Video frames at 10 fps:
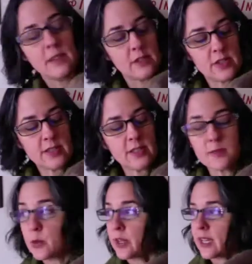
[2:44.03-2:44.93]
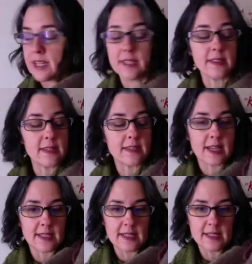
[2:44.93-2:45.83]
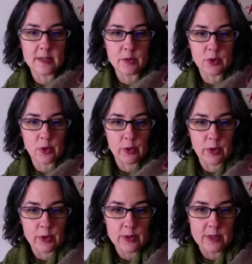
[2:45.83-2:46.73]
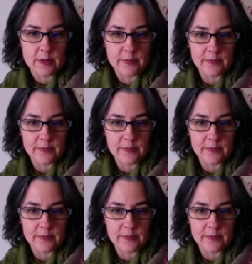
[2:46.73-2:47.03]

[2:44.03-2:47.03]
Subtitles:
just this morning I did this. I did some short rows.